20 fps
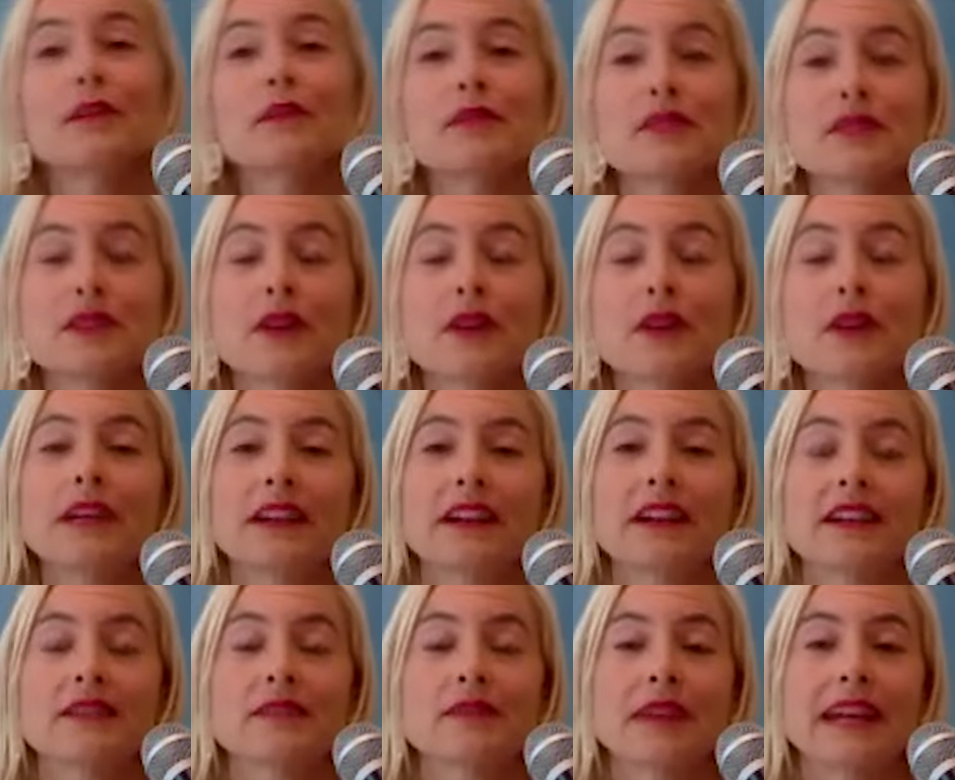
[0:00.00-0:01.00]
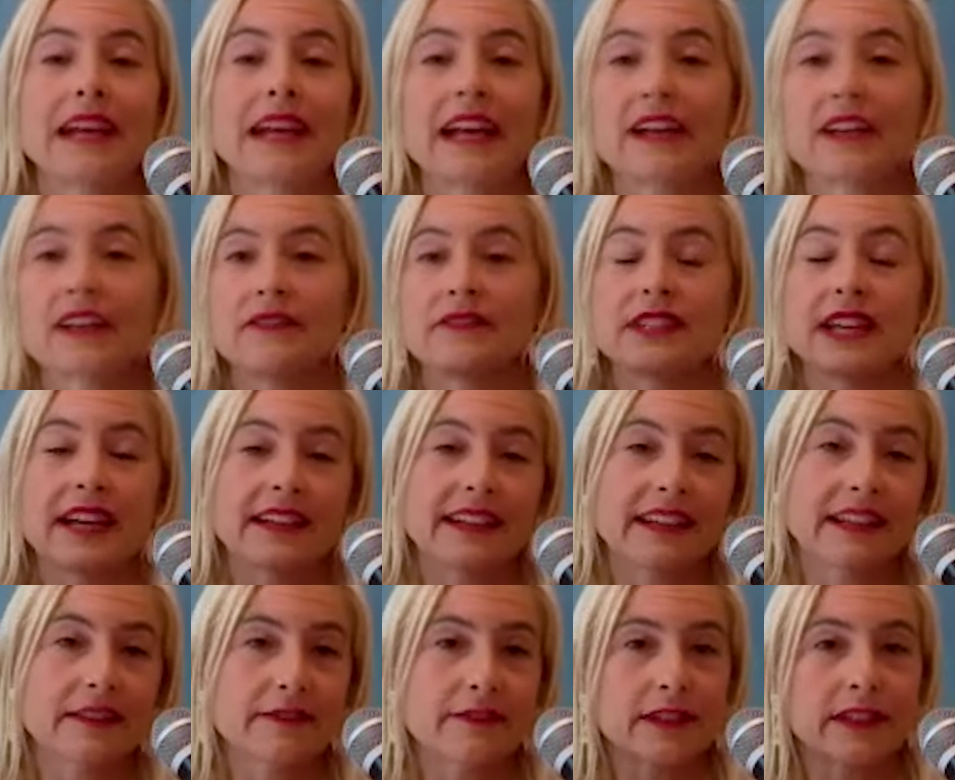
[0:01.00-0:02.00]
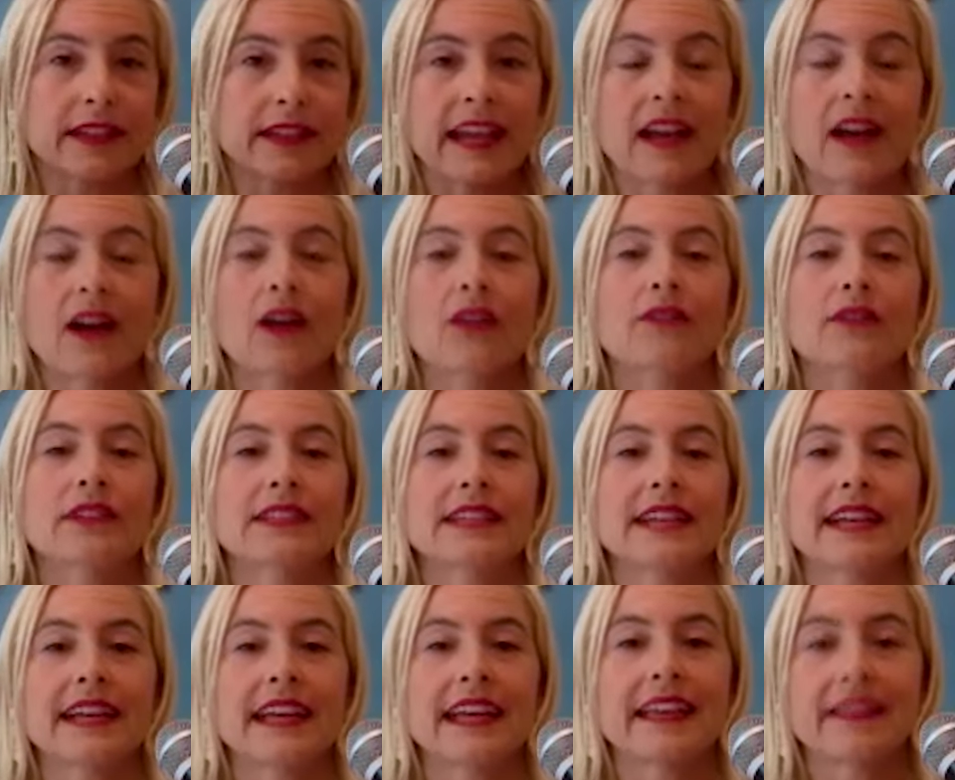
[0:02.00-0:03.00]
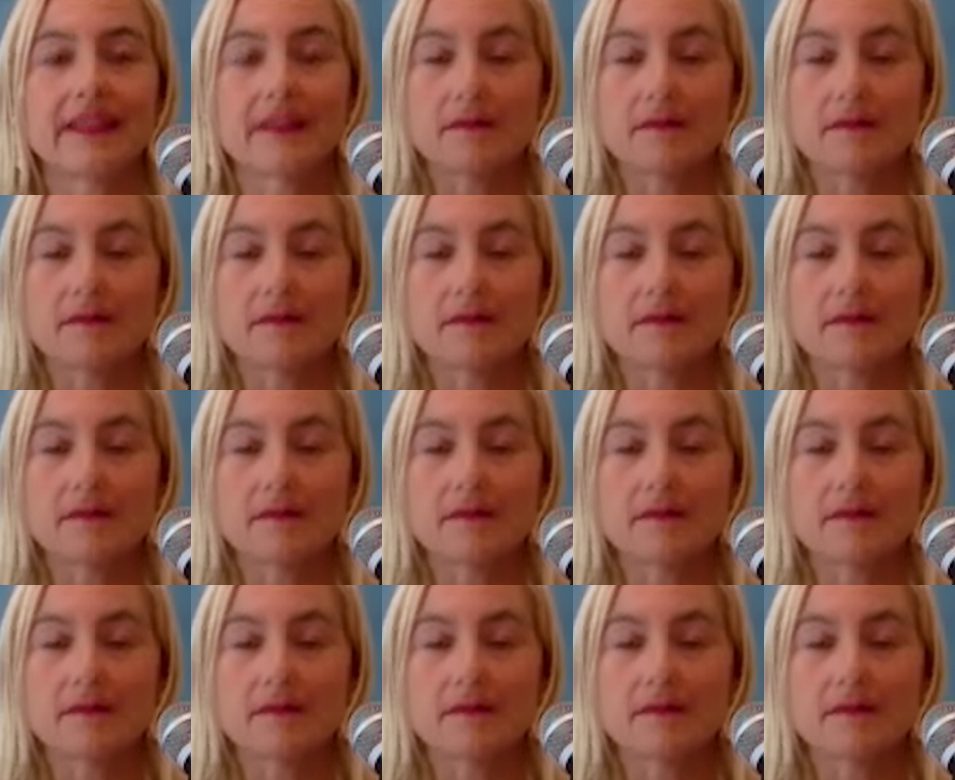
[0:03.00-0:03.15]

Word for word: was so weird because, right, I could have done it for like over a decade.